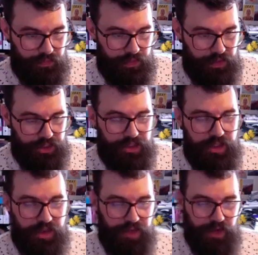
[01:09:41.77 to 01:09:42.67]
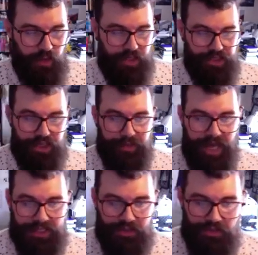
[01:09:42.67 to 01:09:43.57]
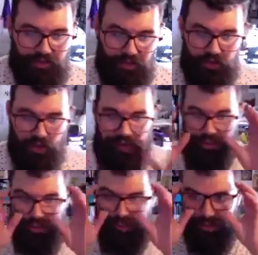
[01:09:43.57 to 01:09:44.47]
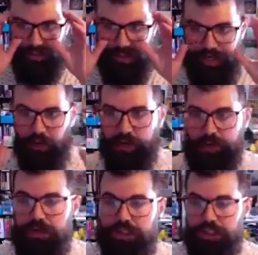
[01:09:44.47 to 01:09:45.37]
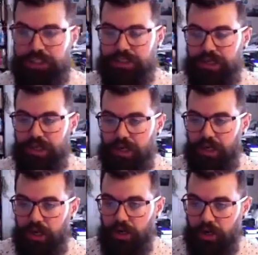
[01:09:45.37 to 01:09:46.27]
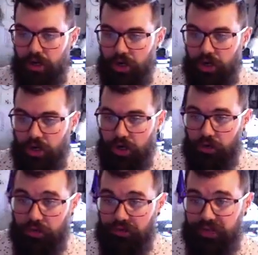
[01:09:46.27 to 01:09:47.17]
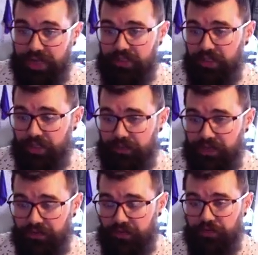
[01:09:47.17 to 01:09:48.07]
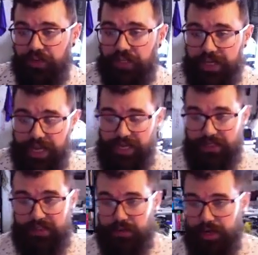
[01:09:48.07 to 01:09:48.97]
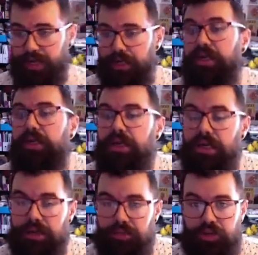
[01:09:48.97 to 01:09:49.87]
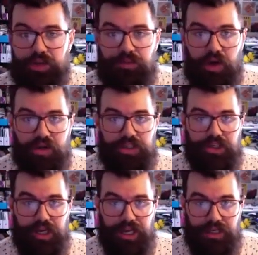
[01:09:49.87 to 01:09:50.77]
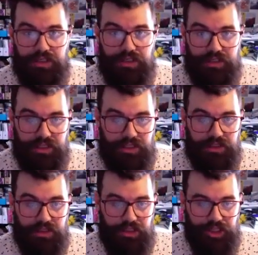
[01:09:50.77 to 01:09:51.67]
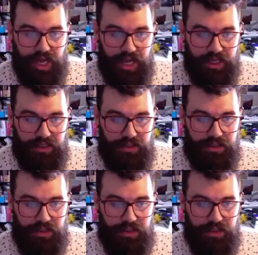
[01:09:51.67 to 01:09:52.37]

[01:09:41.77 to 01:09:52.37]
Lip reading: just think of that question. I'm going to ask you a few questions, and I want you to just reflect on them. And if you feel like answering, you can post your answers into the chat.